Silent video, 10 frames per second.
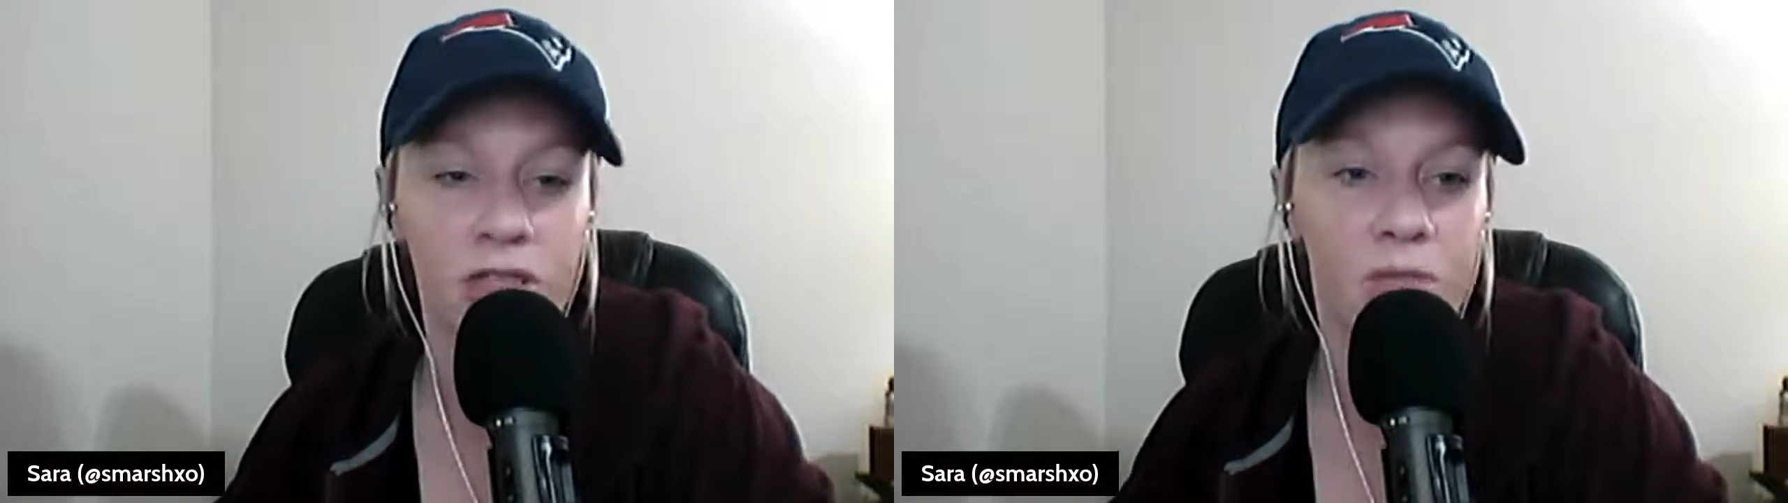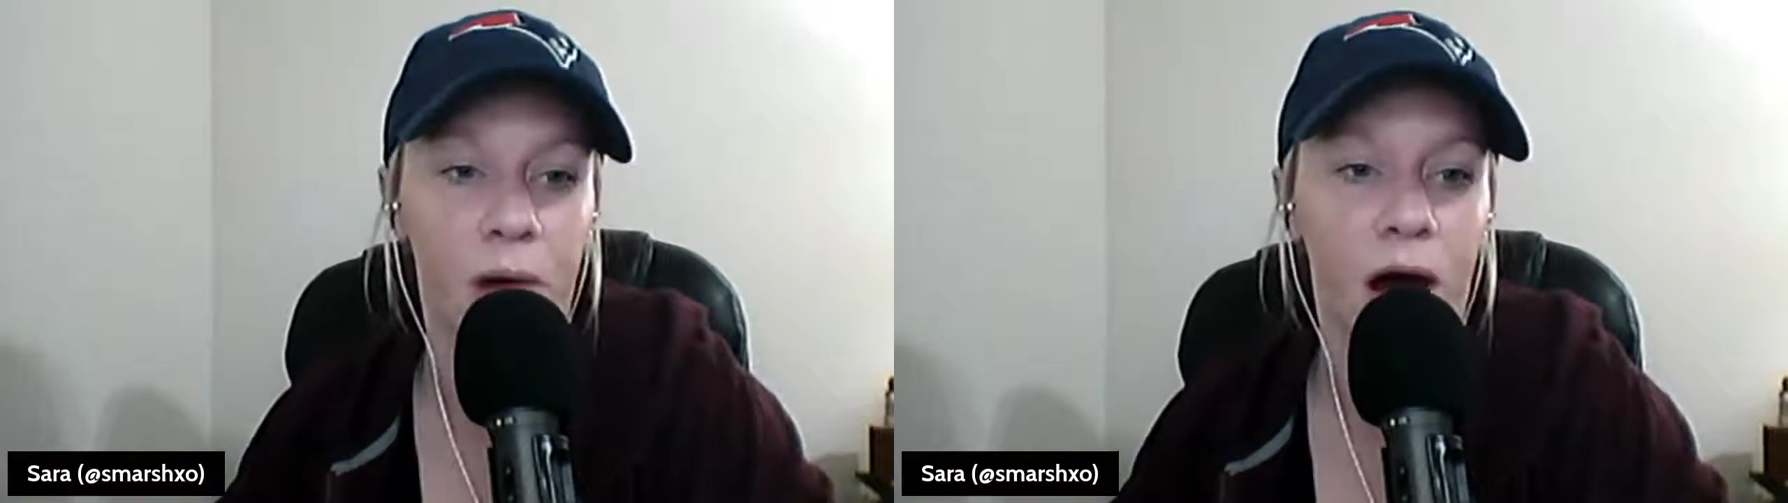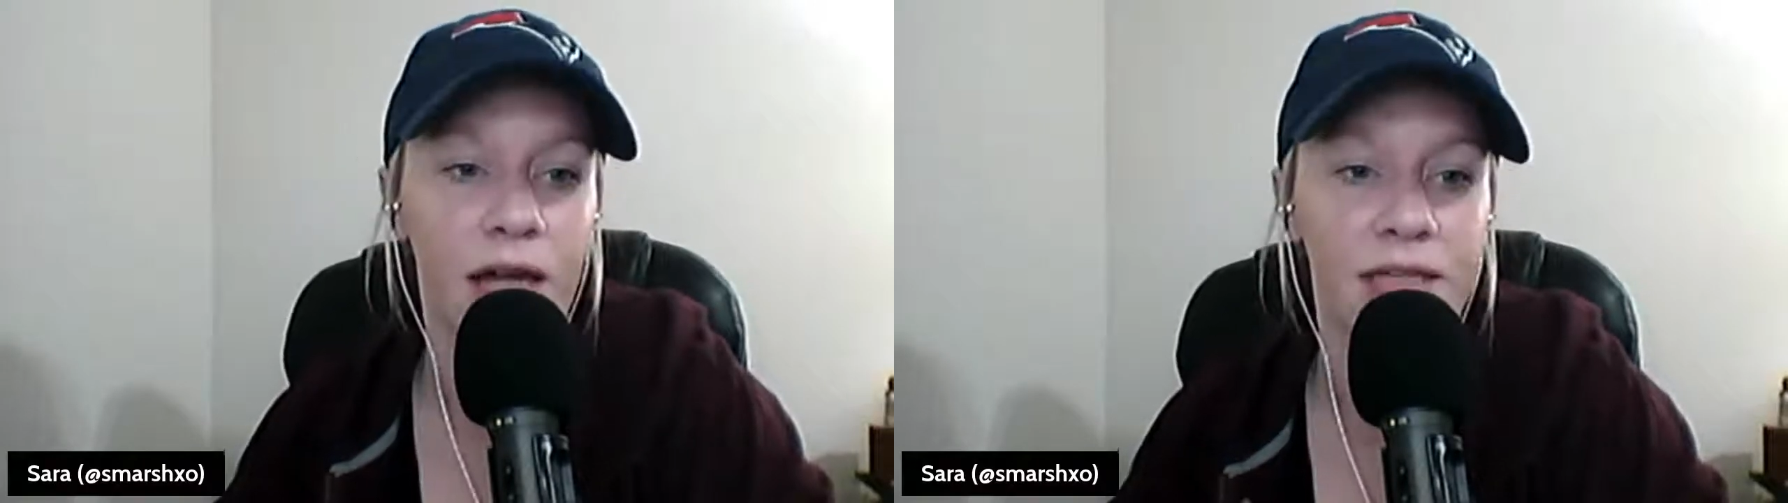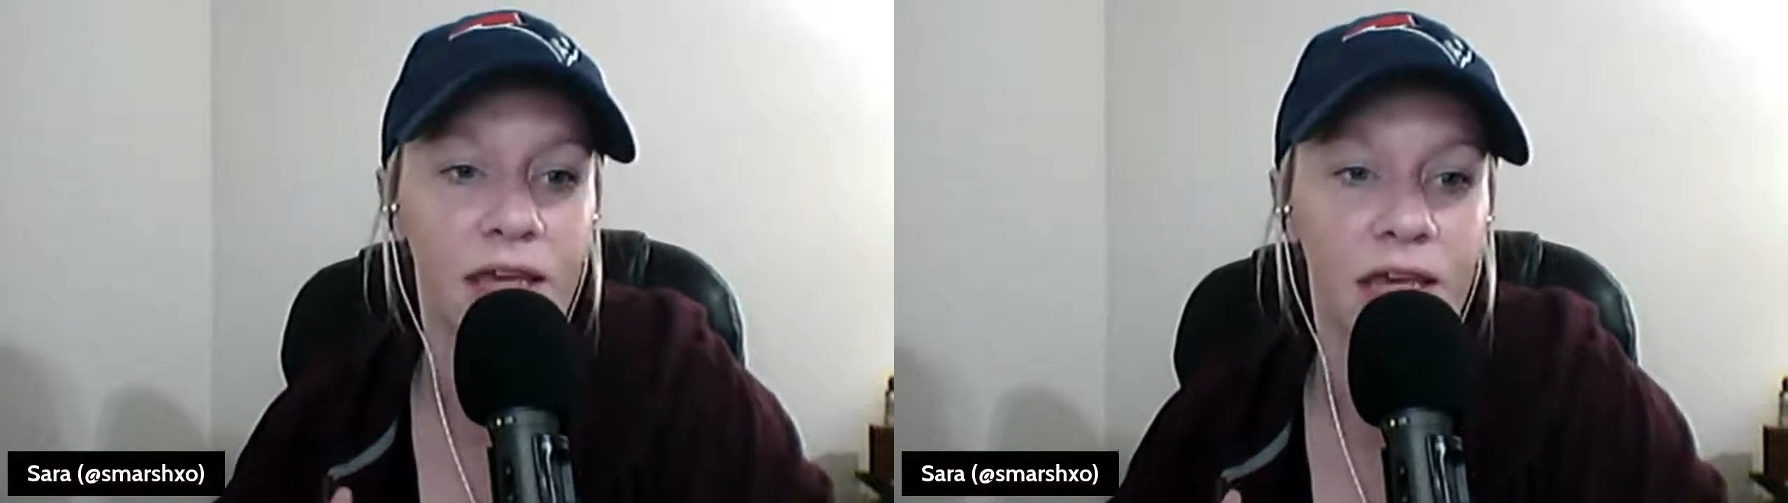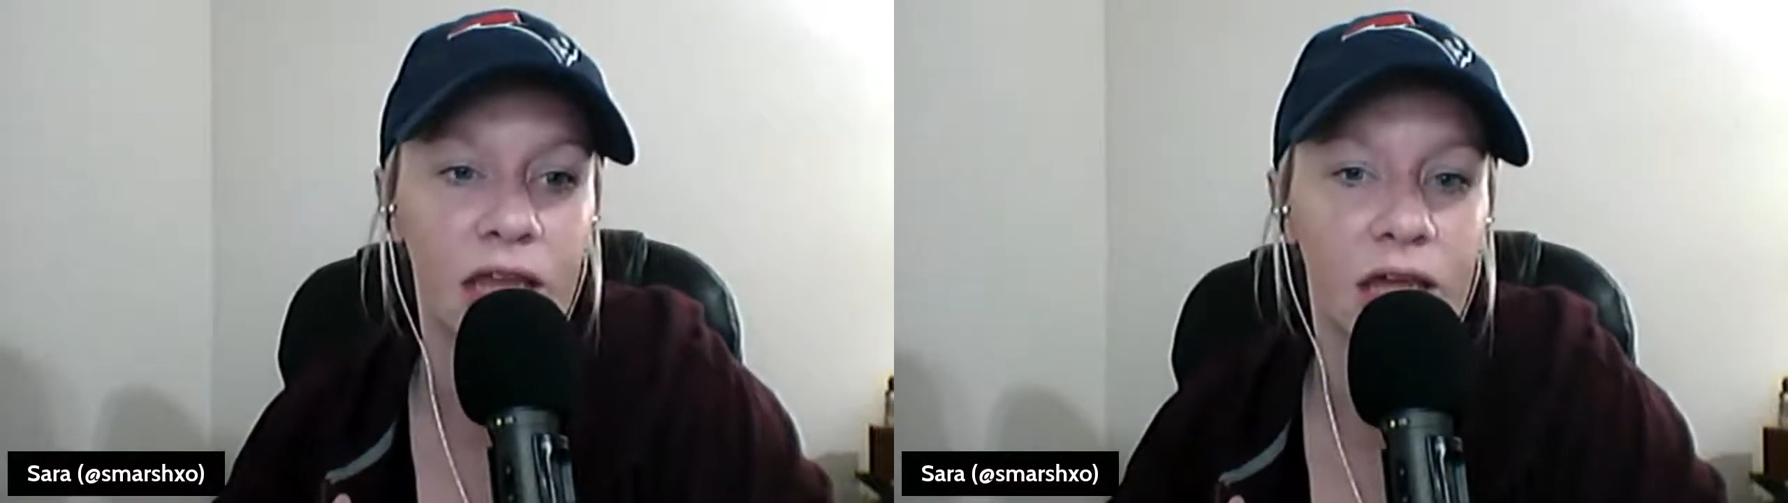spots. I
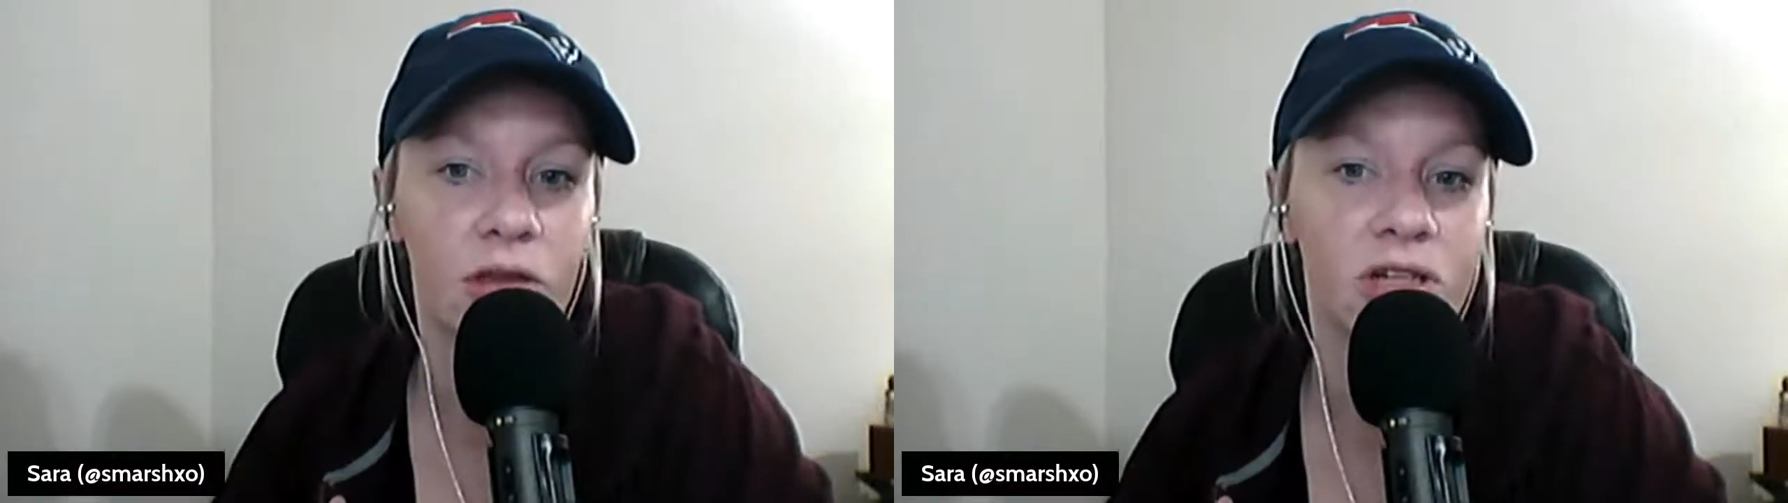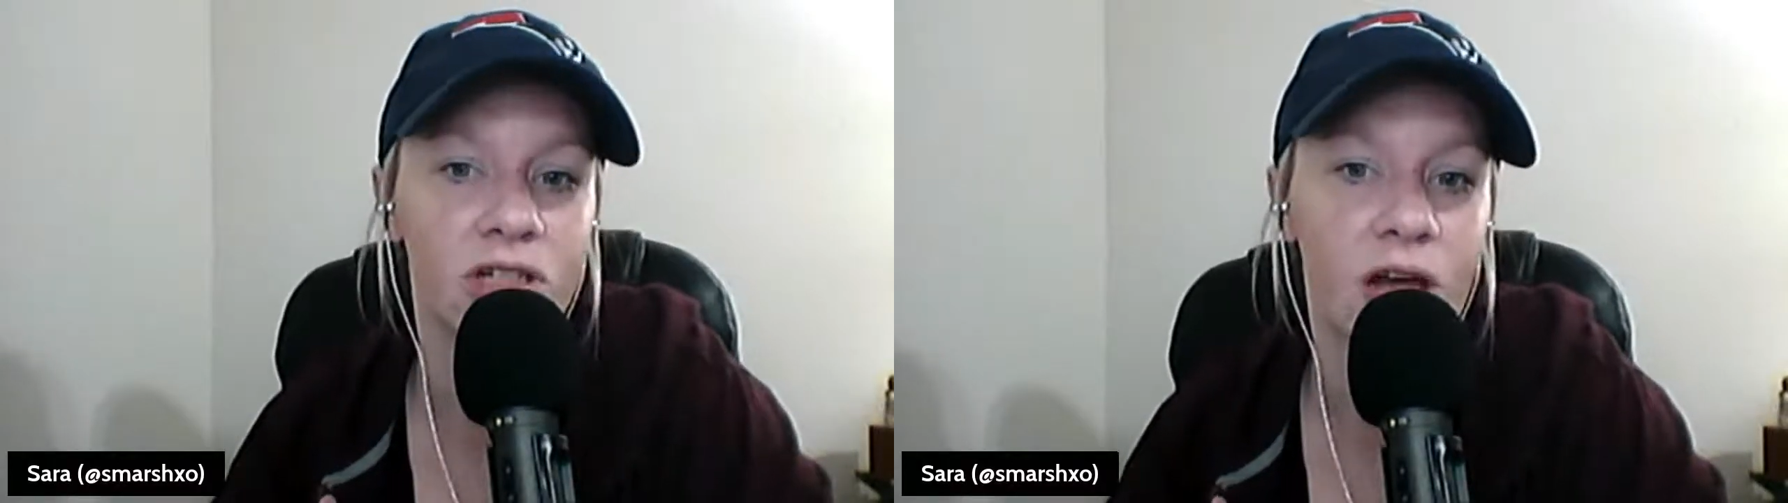think that they're just